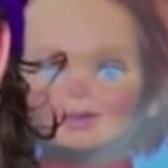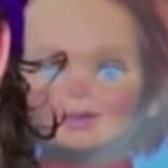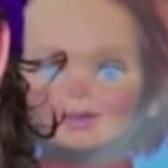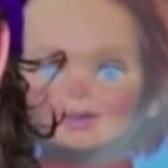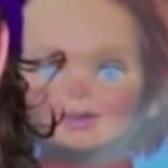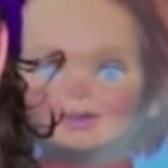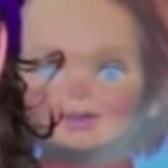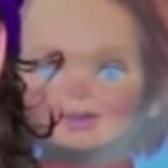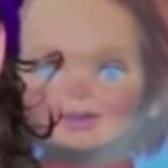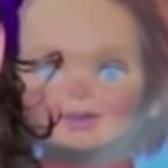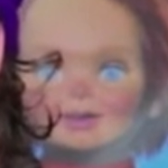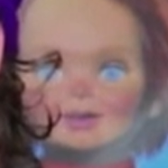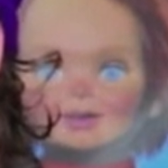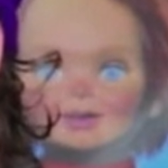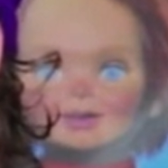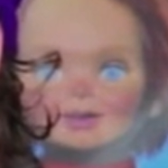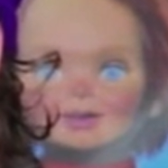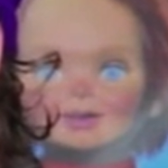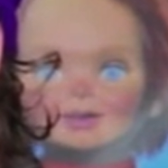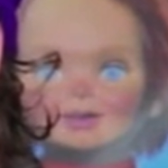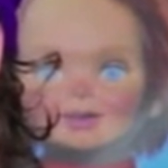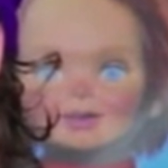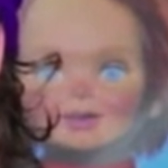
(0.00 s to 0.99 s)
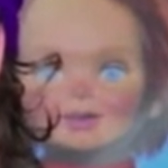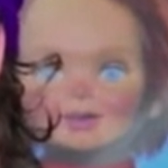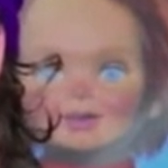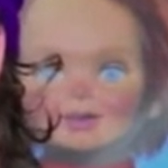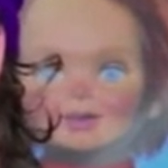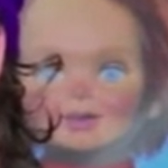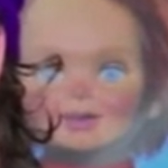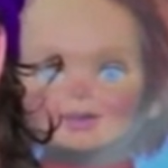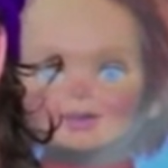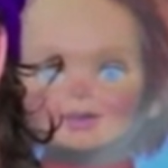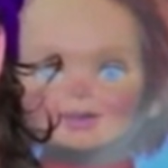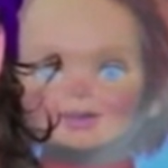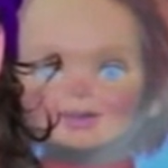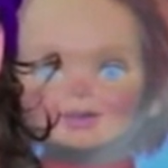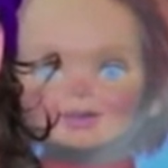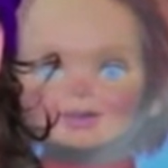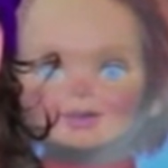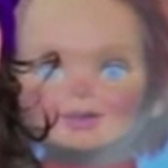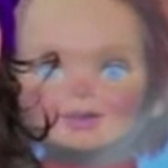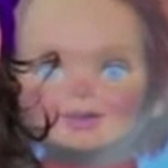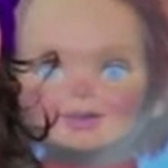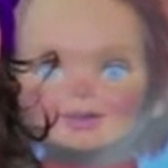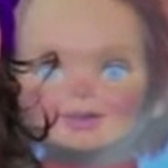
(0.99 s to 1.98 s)

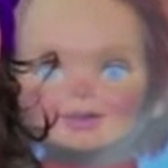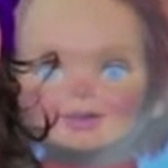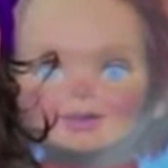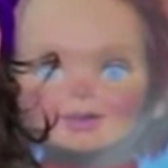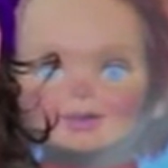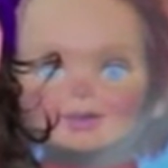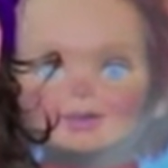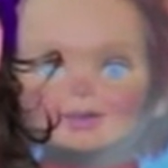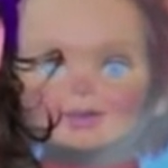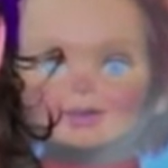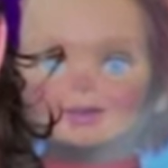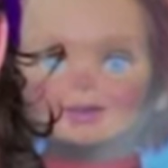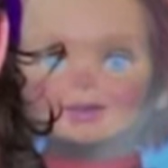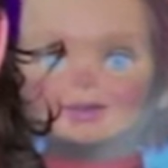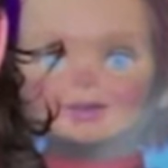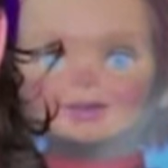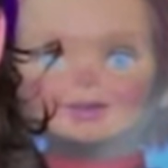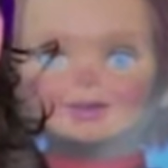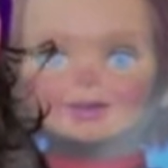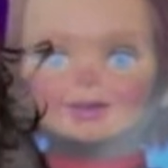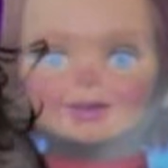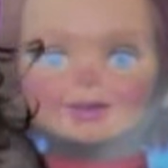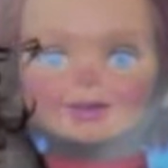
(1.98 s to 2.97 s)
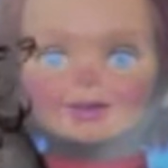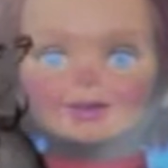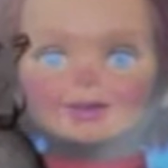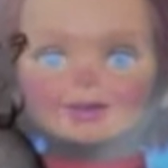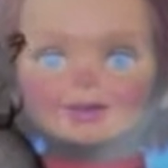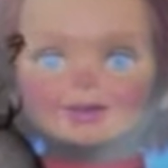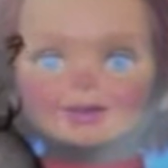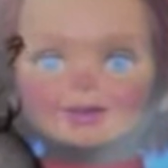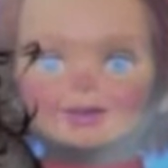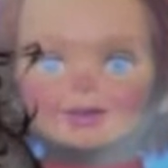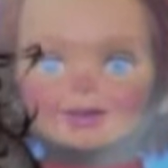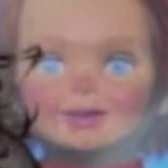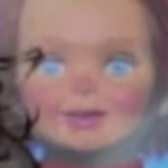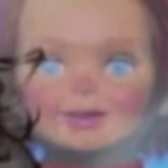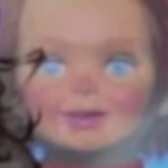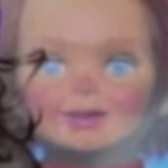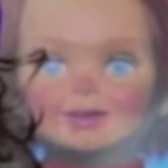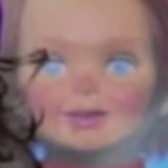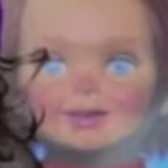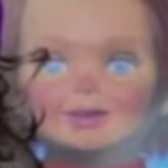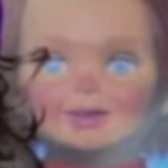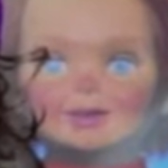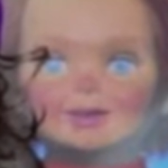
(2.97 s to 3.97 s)

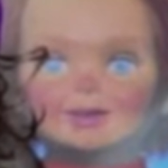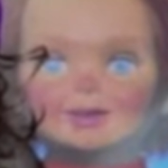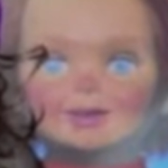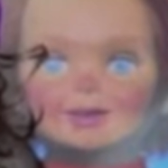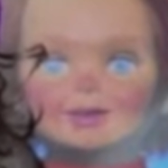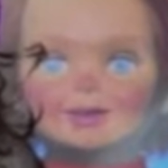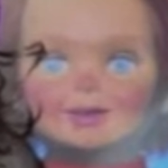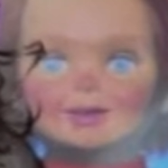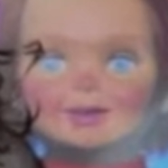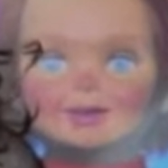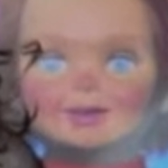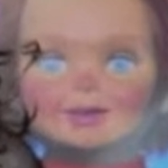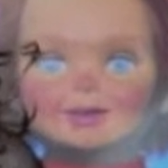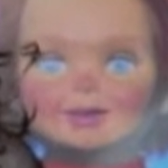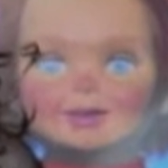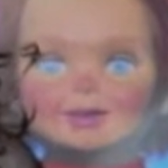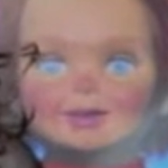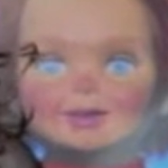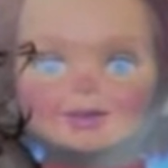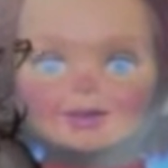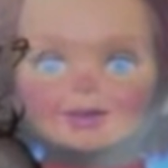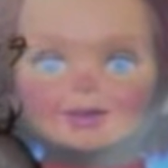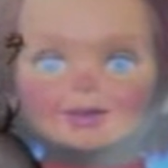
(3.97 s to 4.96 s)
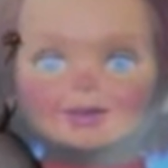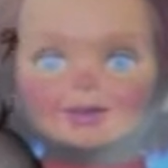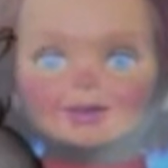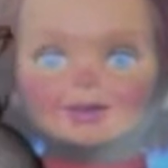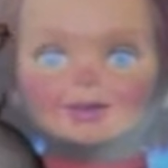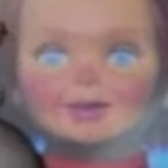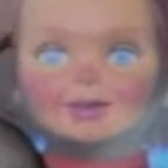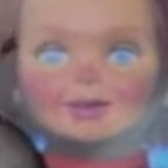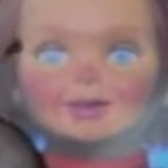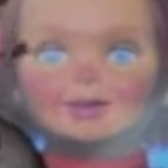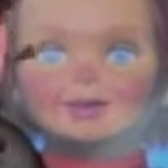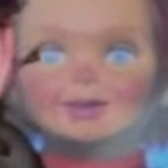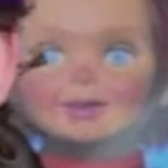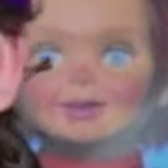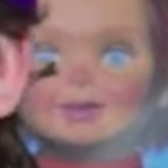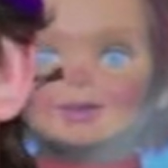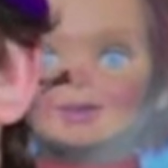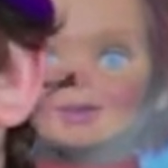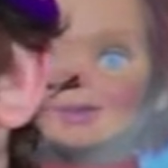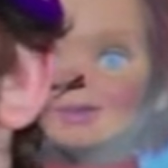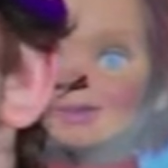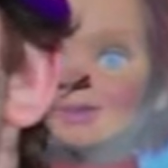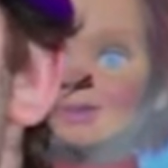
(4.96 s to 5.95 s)

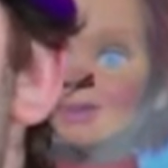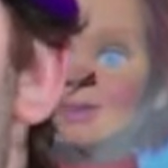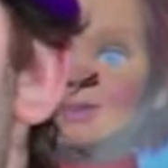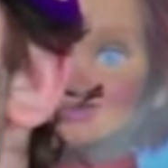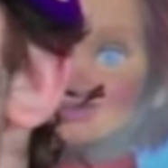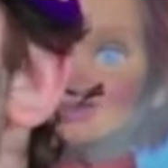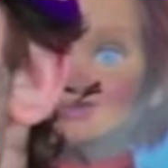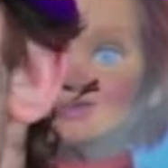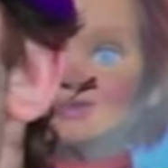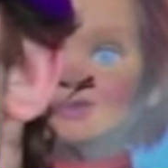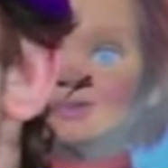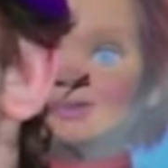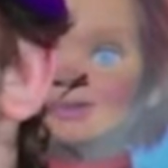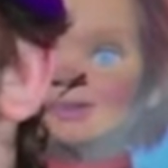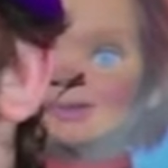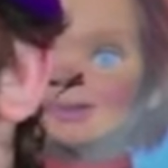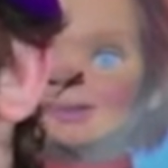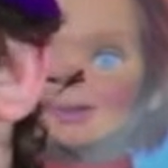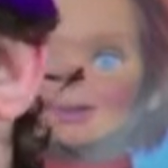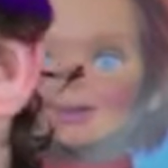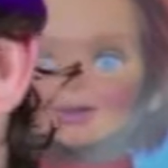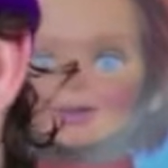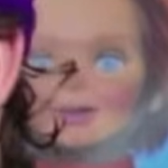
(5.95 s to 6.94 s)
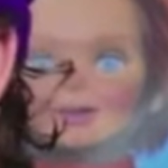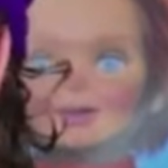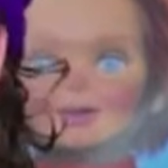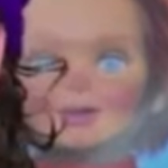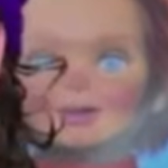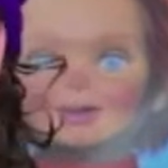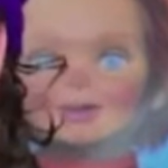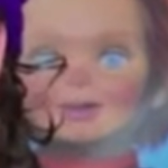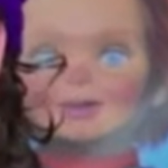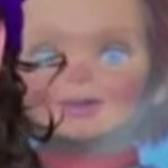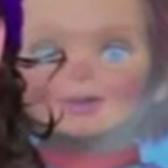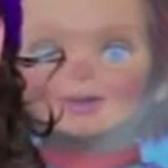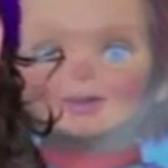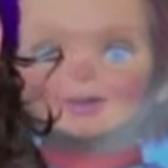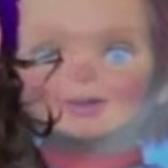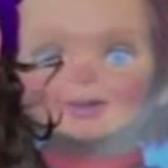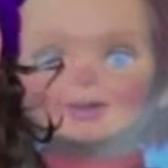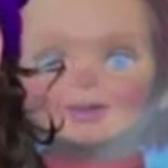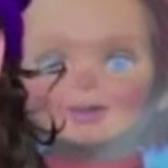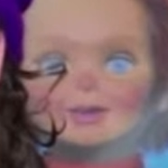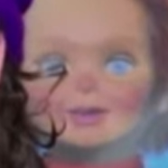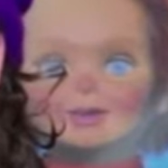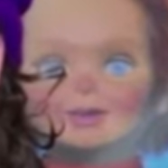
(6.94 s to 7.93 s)

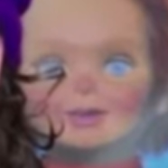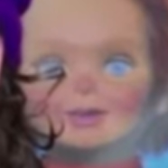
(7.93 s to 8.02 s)
This person isn't speaking.